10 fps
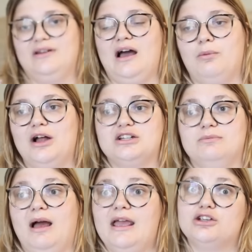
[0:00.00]
not watched
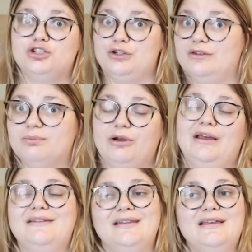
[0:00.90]
my shoes
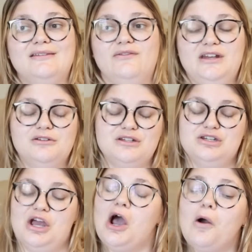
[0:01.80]
brands list video to
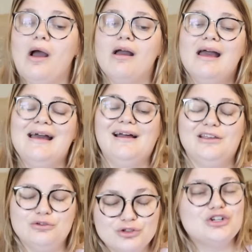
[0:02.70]
know,
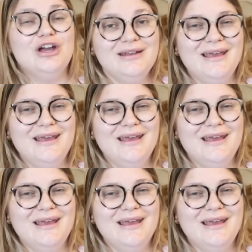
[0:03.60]
you should.